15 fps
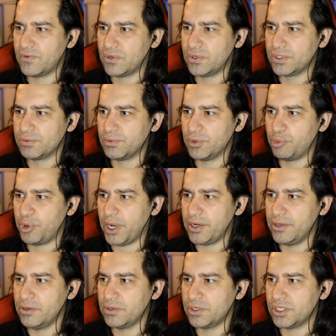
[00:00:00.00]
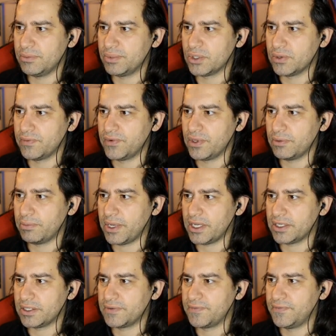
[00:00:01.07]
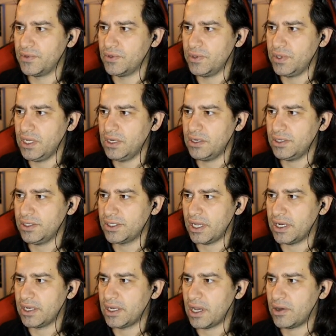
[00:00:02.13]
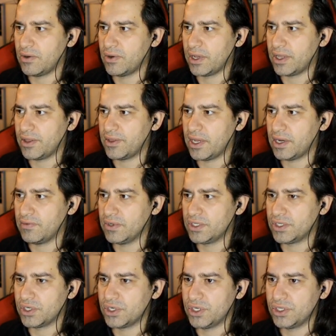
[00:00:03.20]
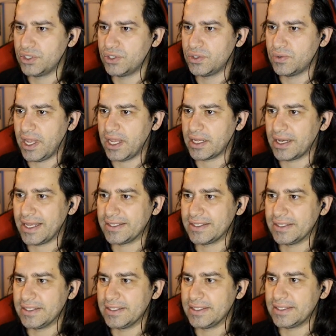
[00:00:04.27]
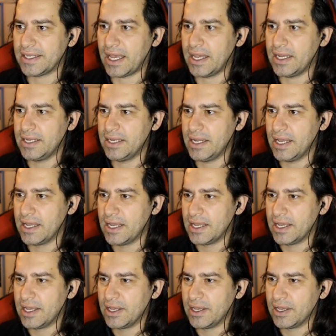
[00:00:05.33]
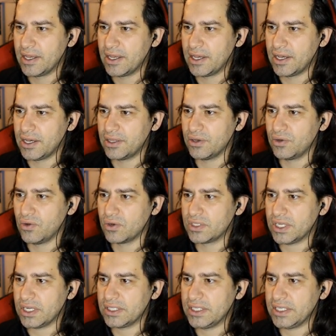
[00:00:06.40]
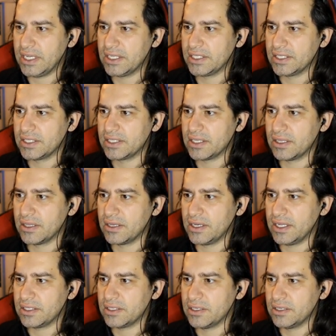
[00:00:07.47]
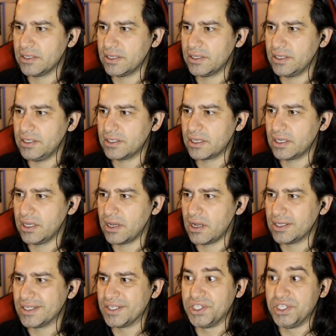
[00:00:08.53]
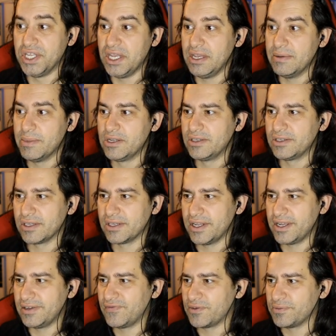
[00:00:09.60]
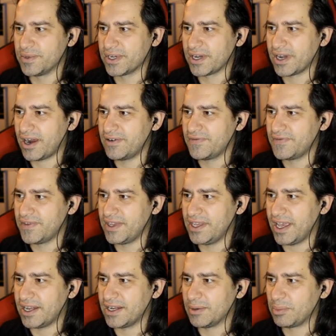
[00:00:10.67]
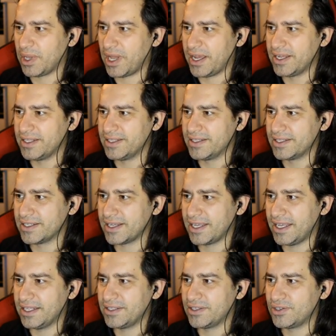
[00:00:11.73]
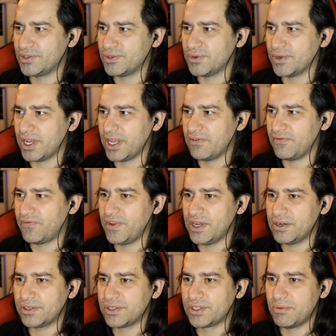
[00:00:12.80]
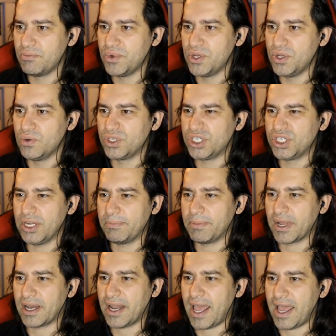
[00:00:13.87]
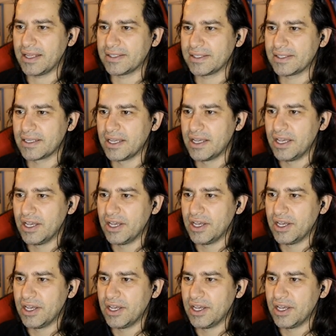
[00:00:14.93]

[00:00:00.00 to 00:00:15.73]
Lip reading: in force with brand new ships over the past few years, and now they return to a classic design. The Gok'tad takes the lesson these Klingons demons learned from the Karfi and applied it to a fearsome new ship class.